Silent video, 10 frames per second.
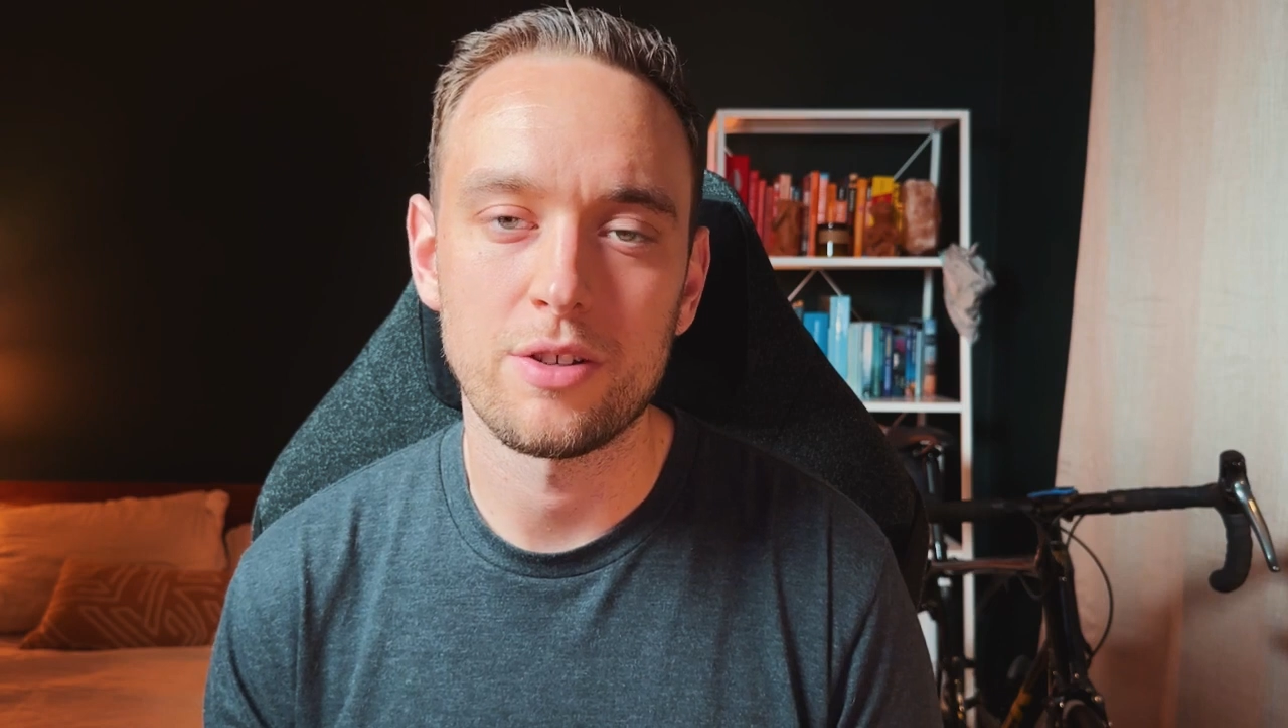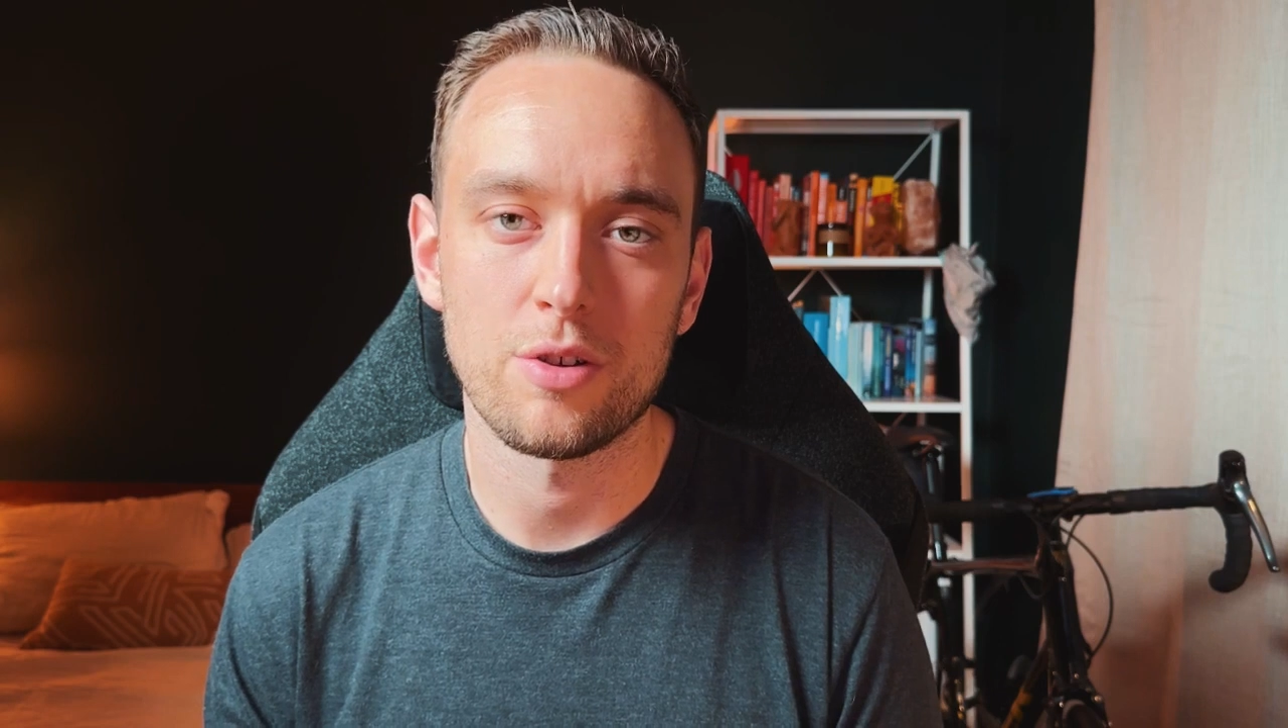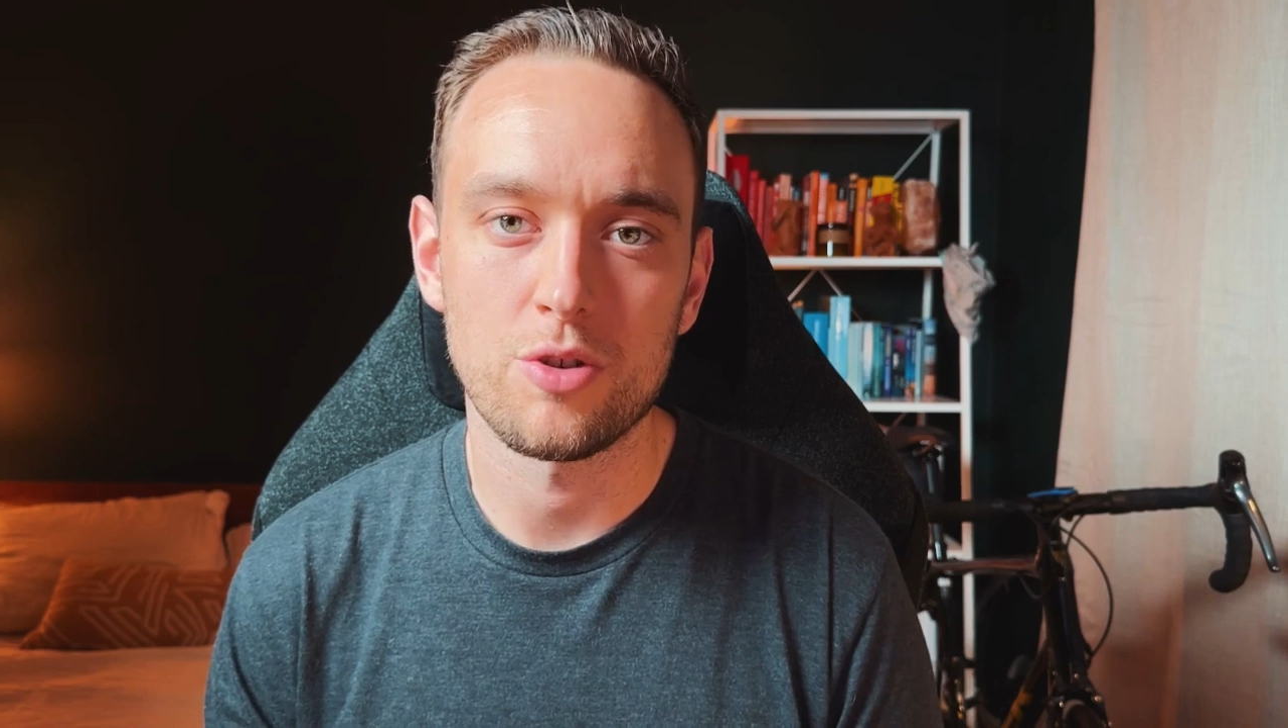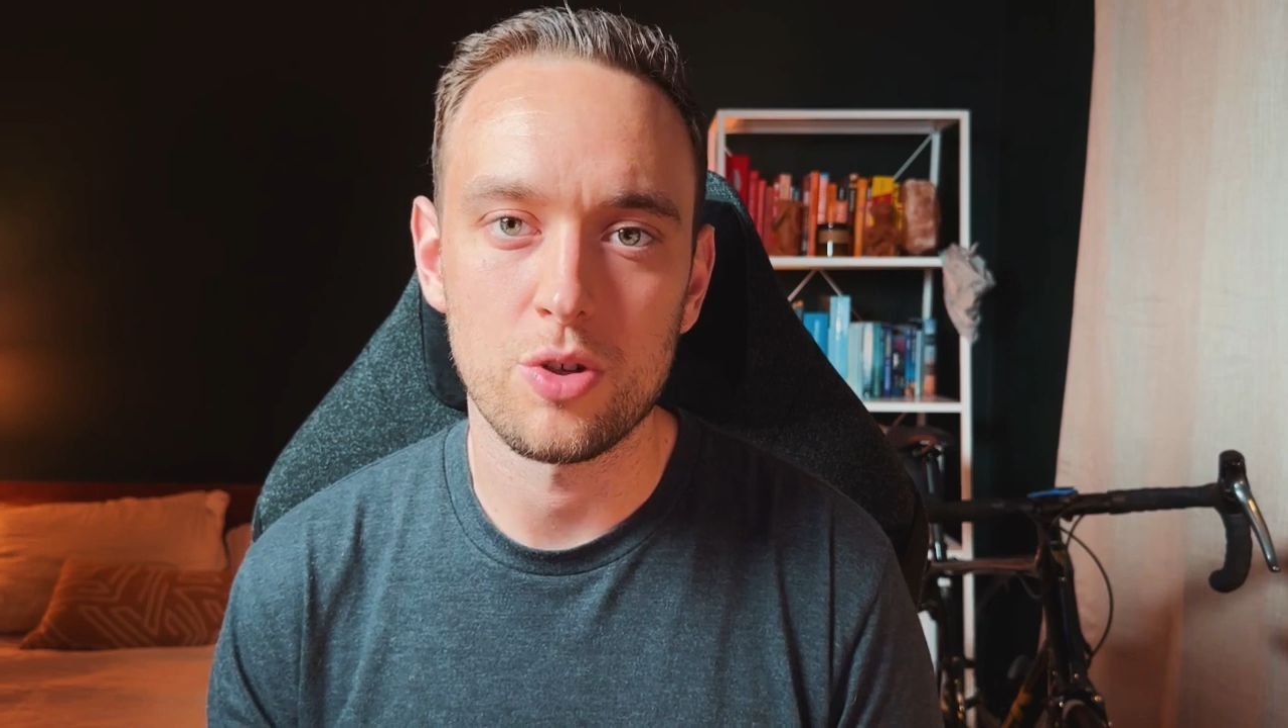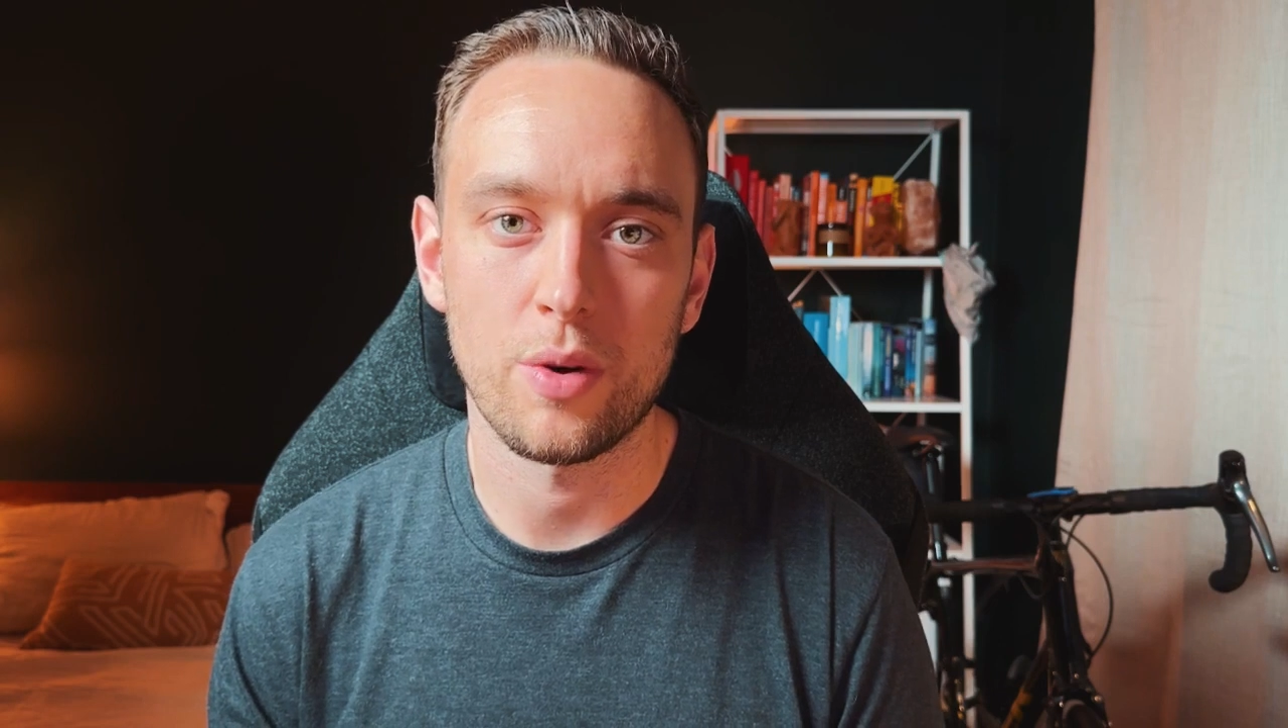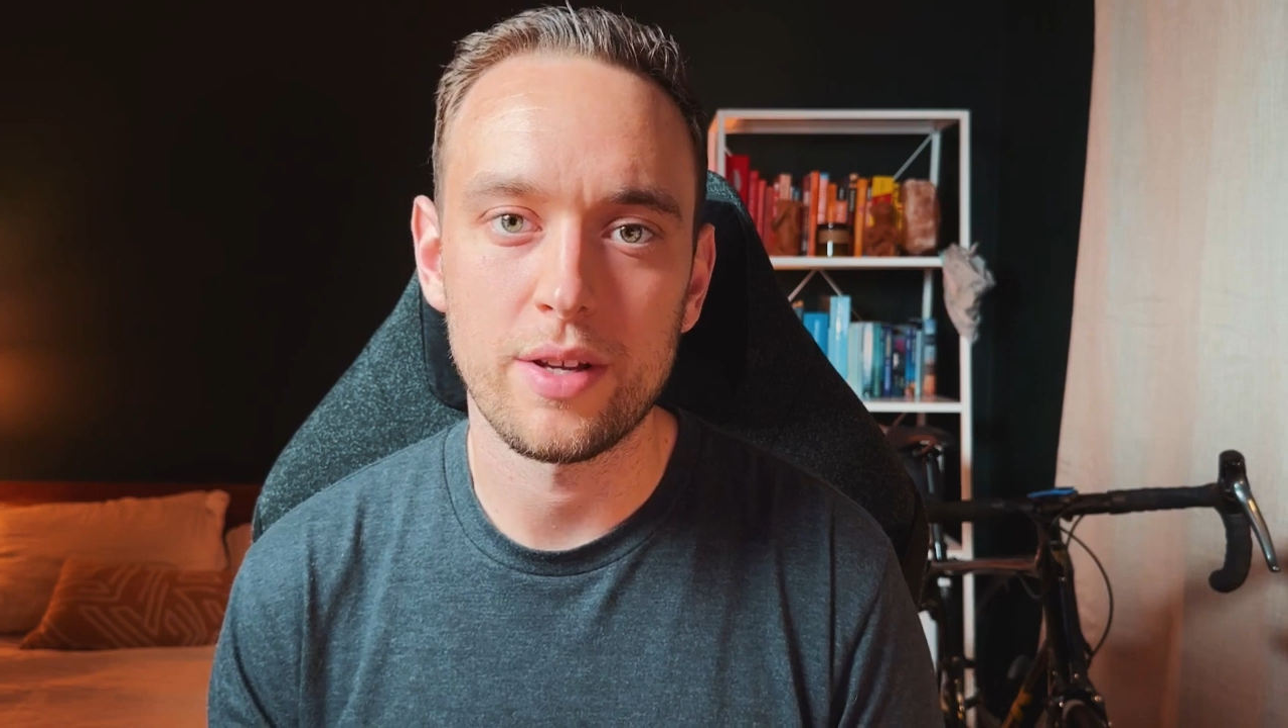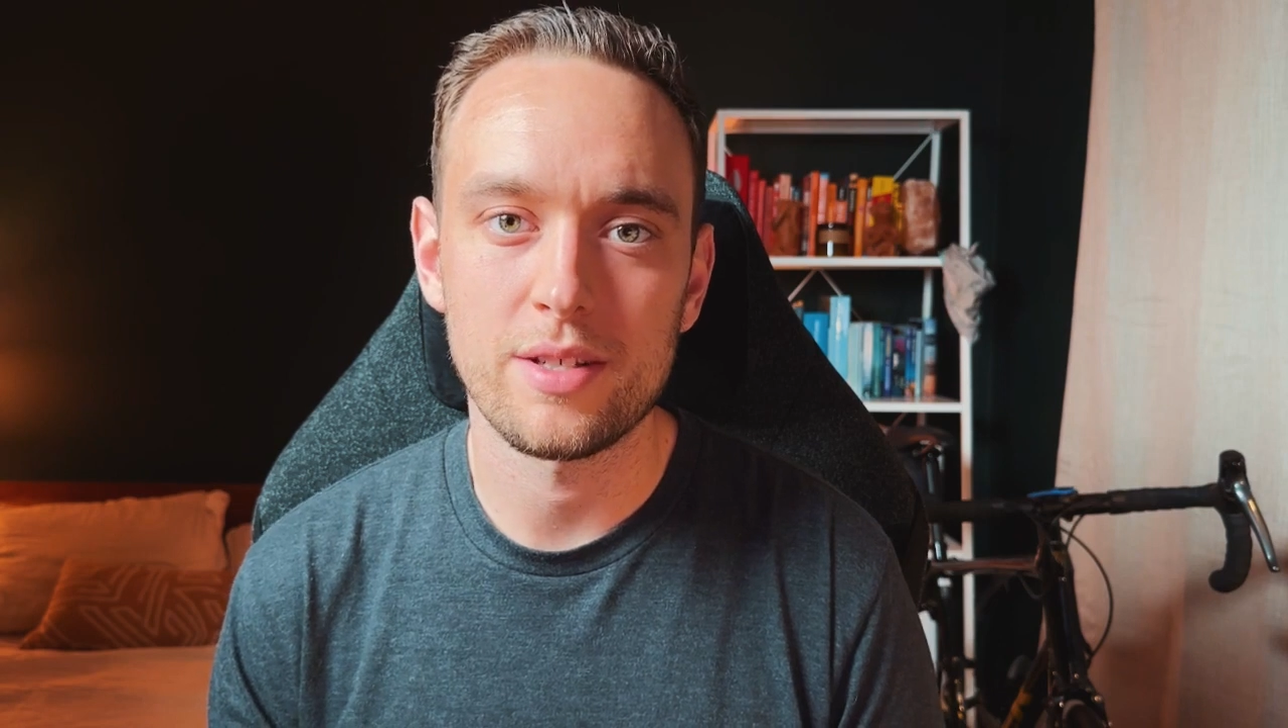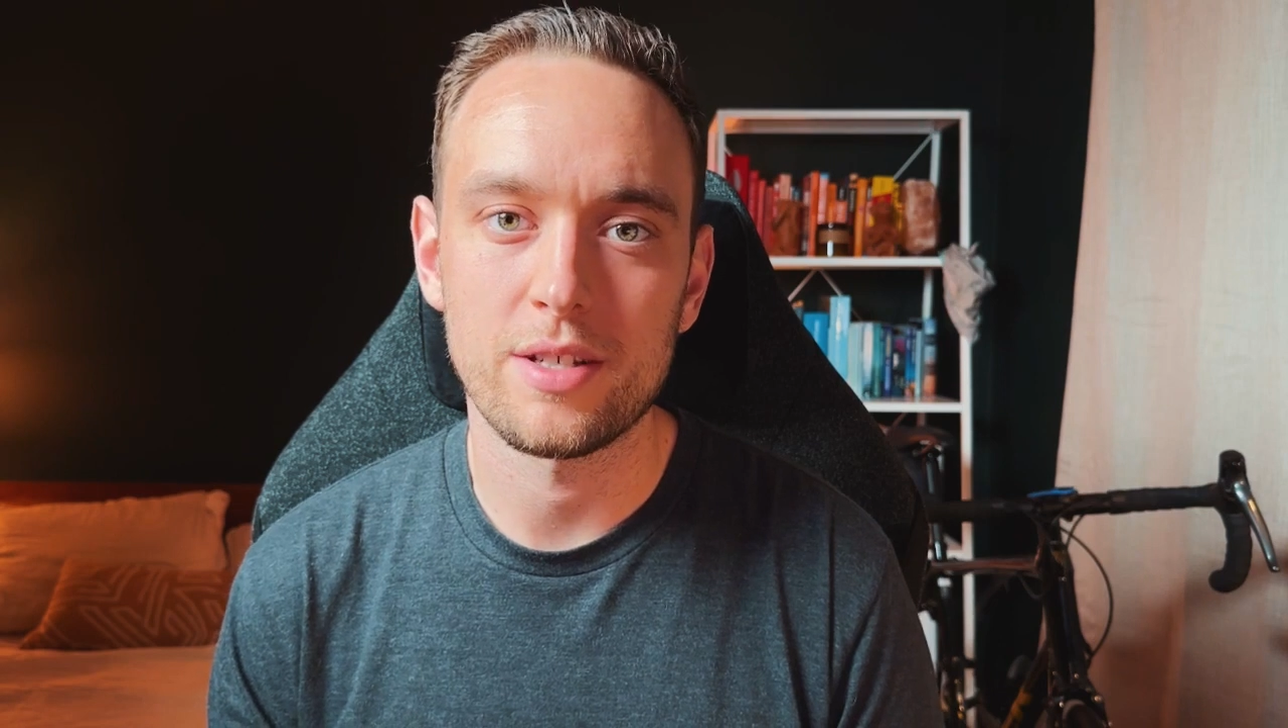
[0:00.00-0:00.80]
your joints